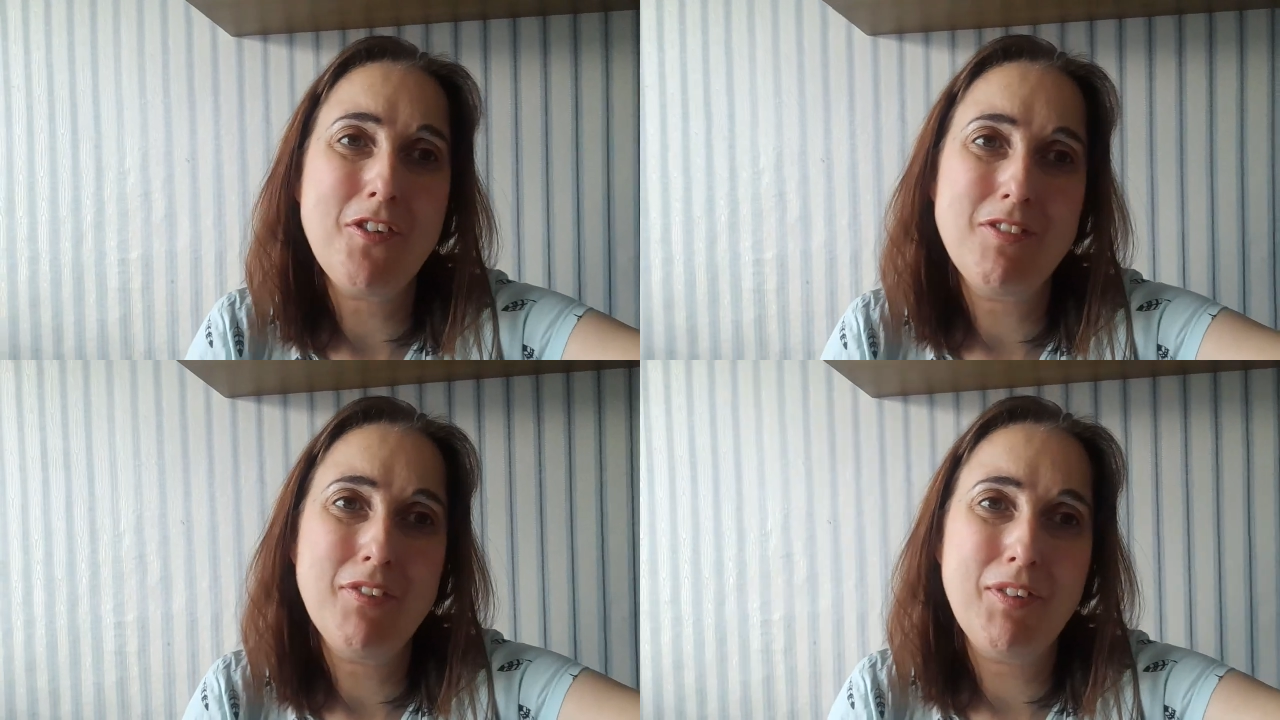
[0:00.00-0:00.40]

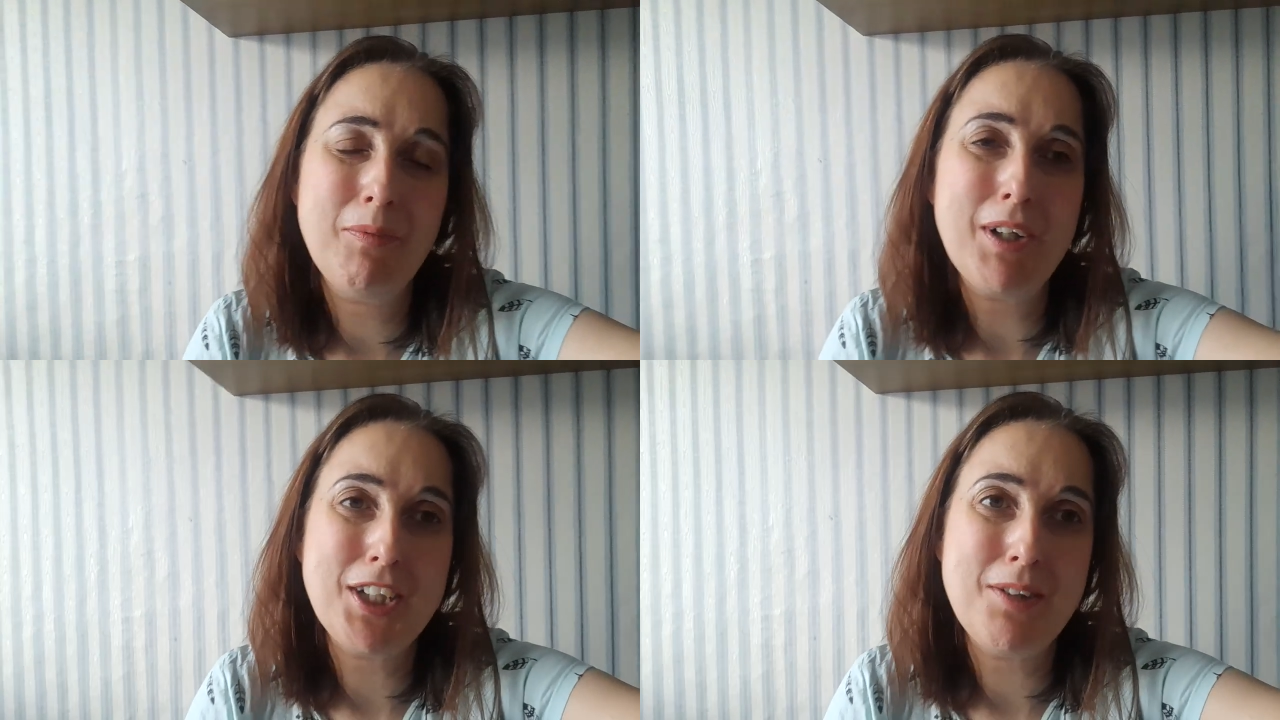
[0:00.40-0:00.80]
or if you're
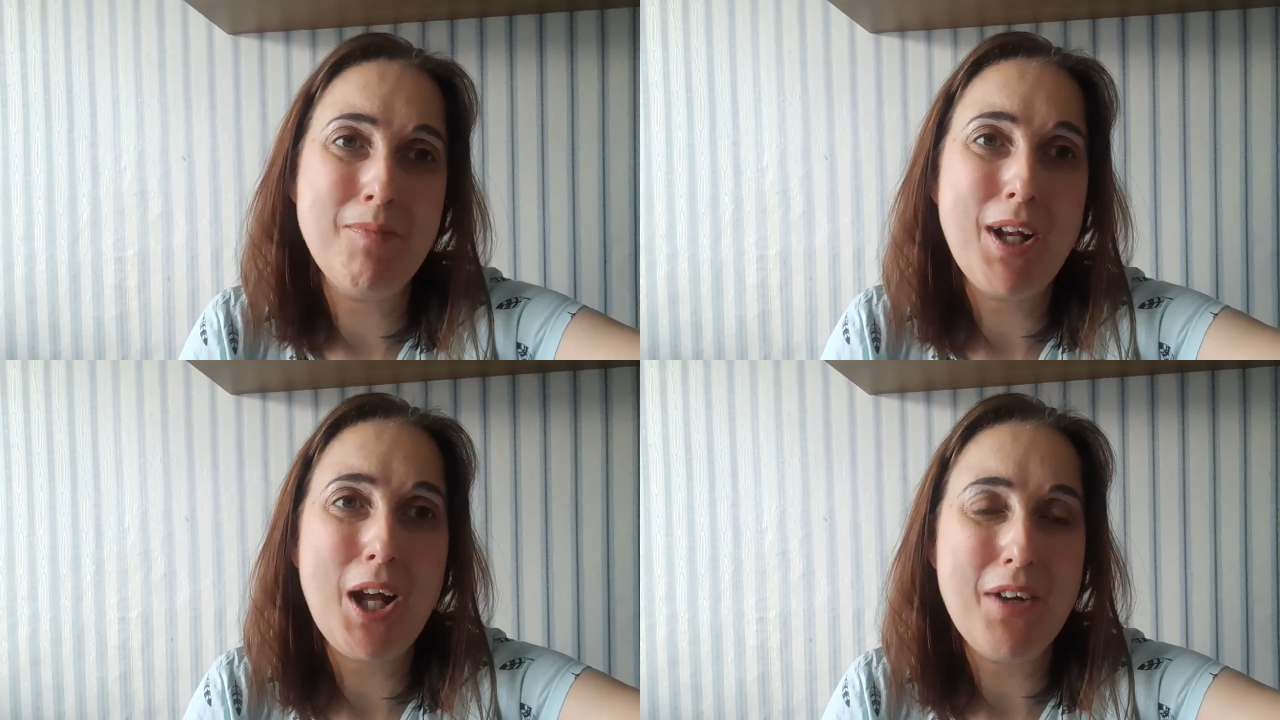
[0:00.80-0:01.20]
watching
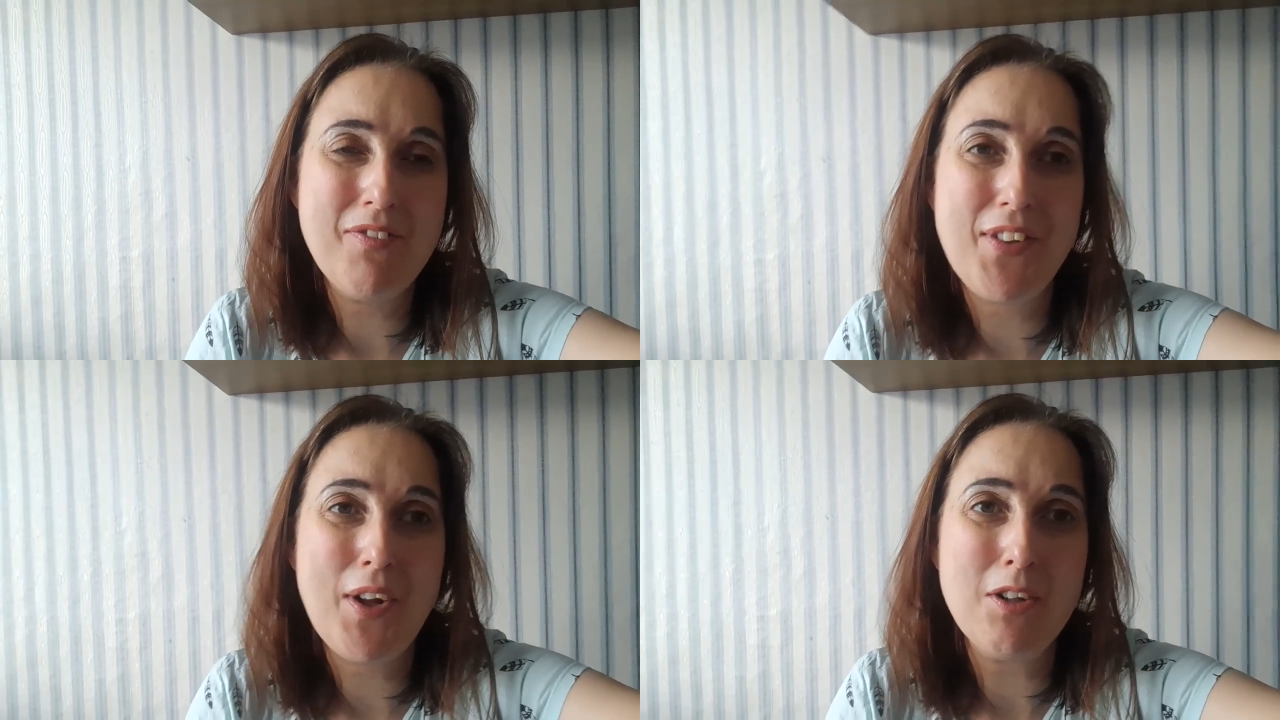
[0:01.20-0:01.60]
my
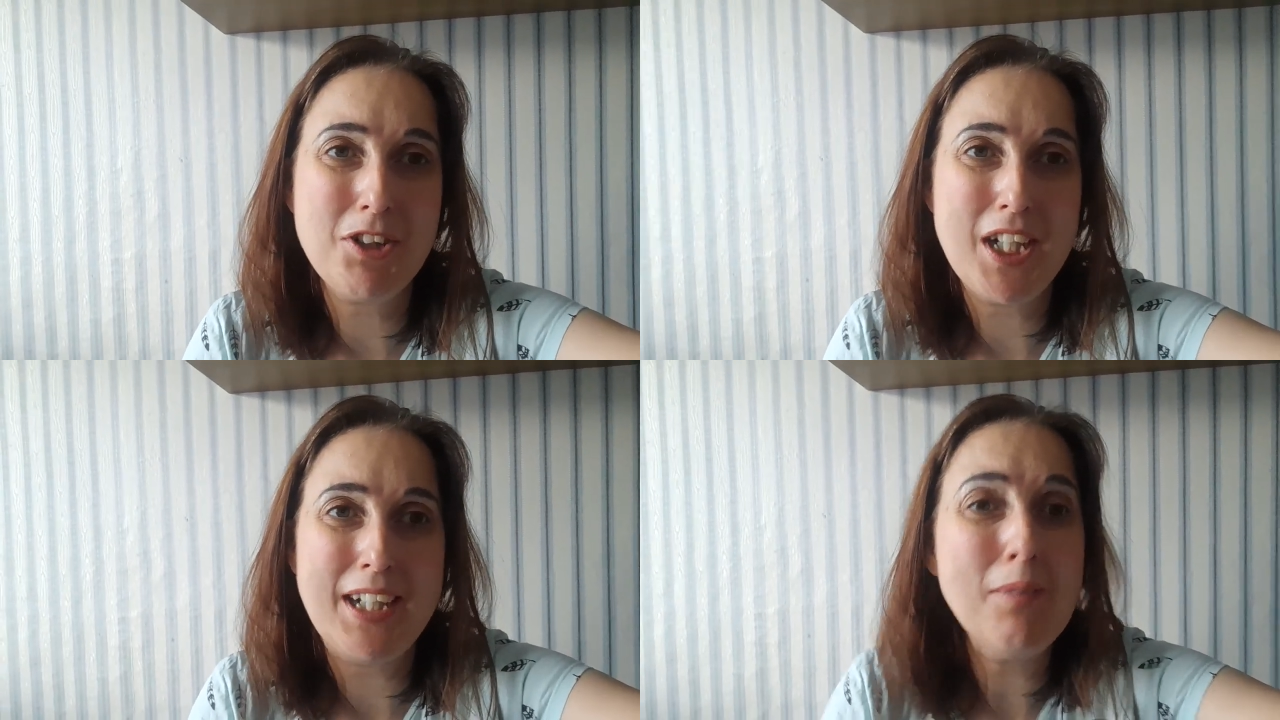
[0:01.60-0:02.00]
lifestyle
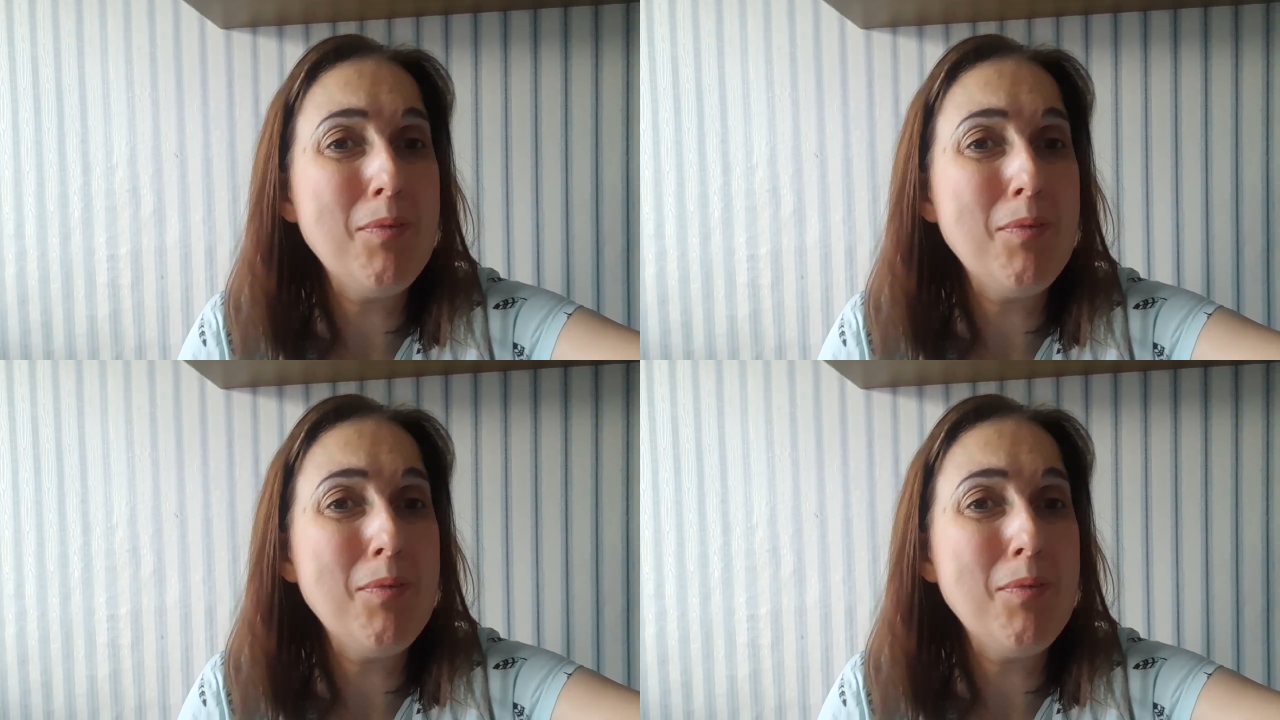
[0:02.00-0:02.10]
channel,